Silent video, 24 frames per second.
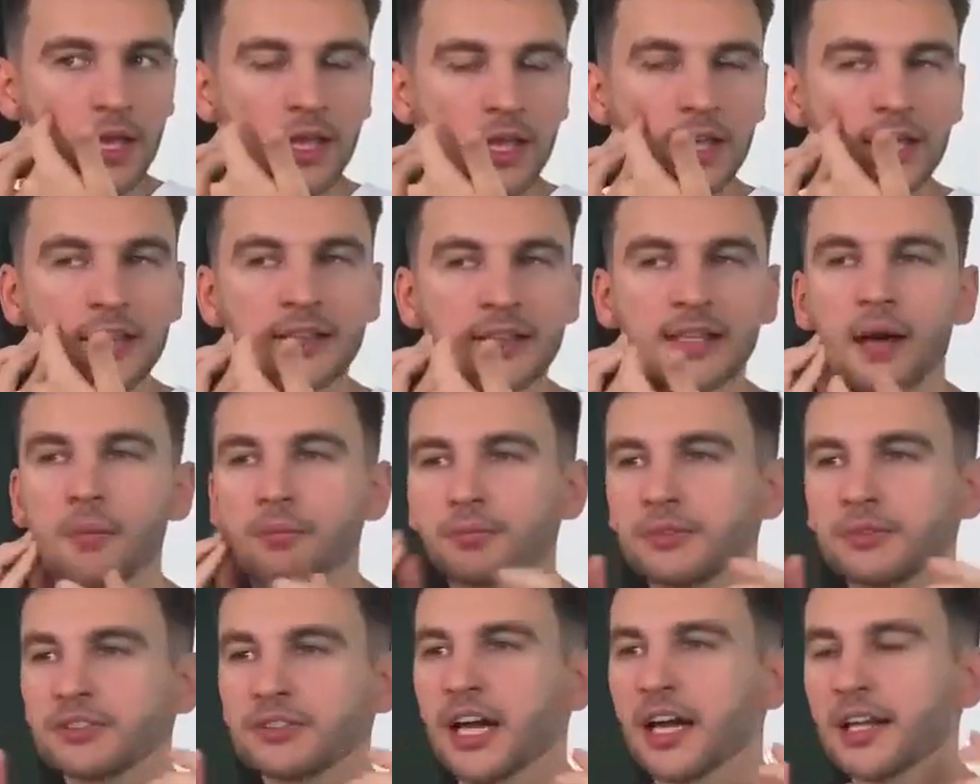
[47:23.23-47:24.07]
And
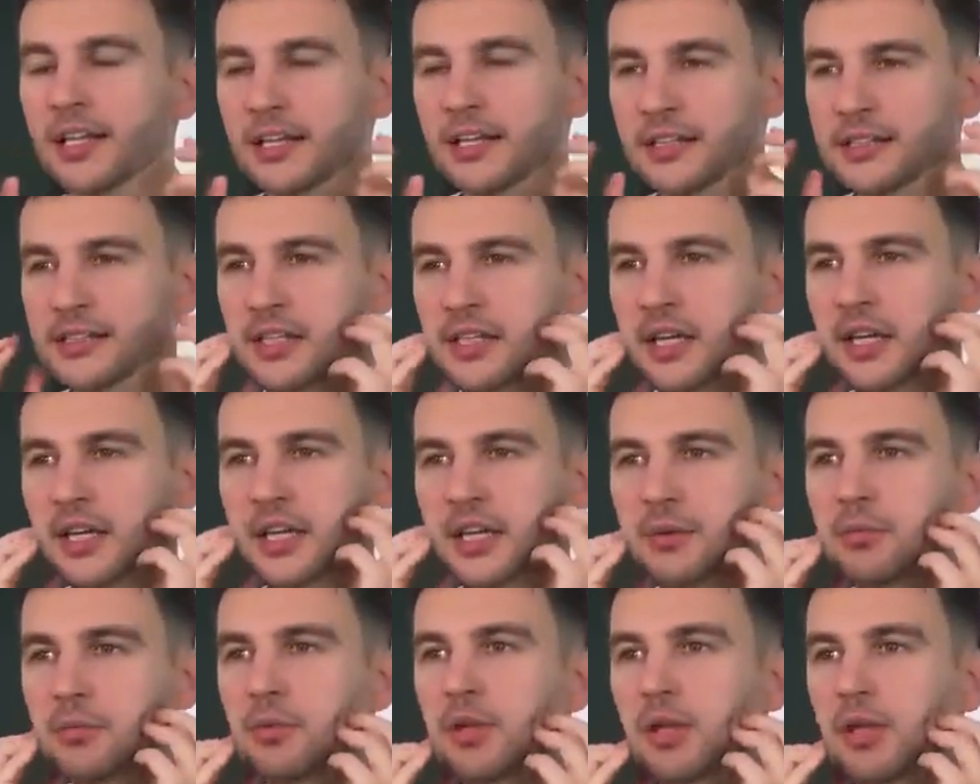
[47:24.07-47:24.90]
there, it's the
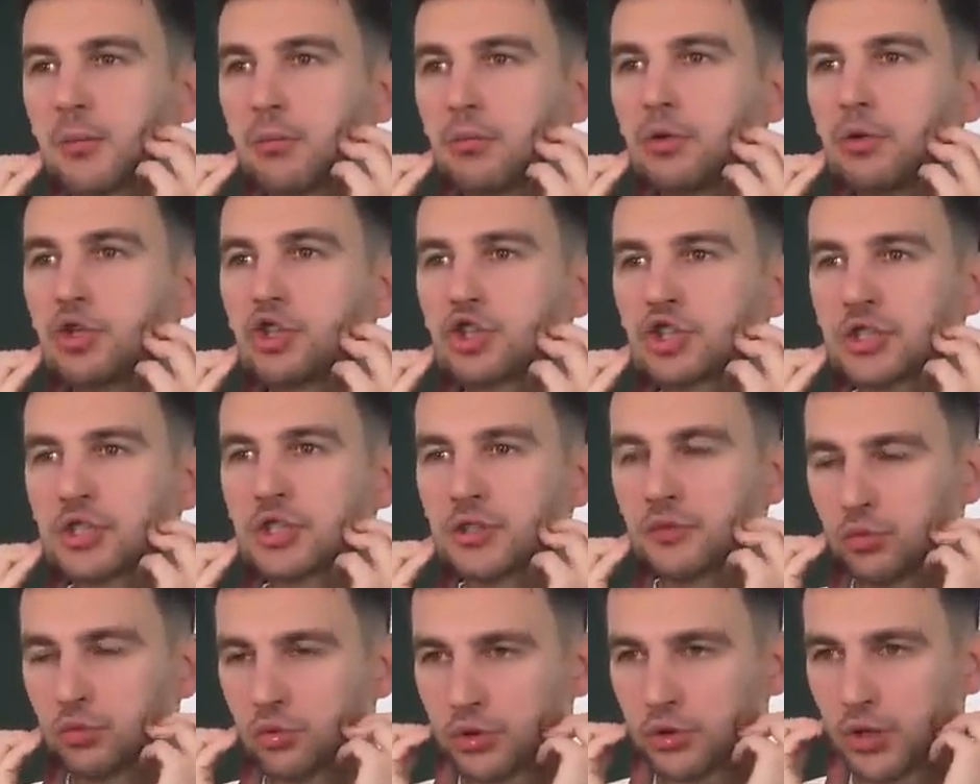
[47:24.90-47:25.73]
muscle inside that
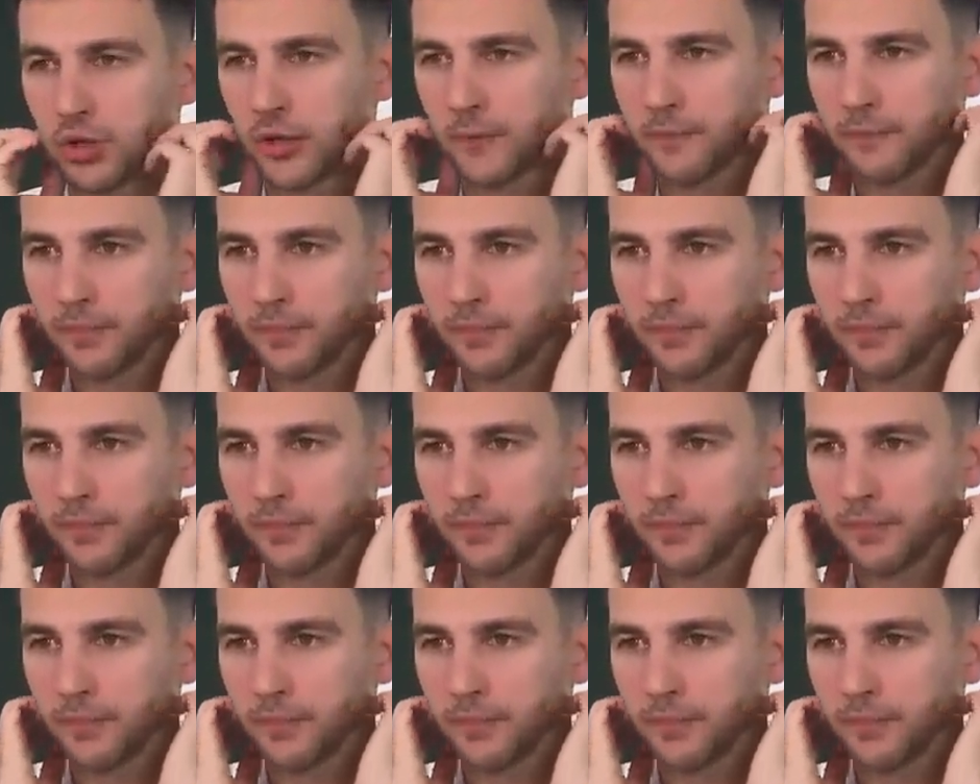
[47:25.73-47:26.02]
stretches.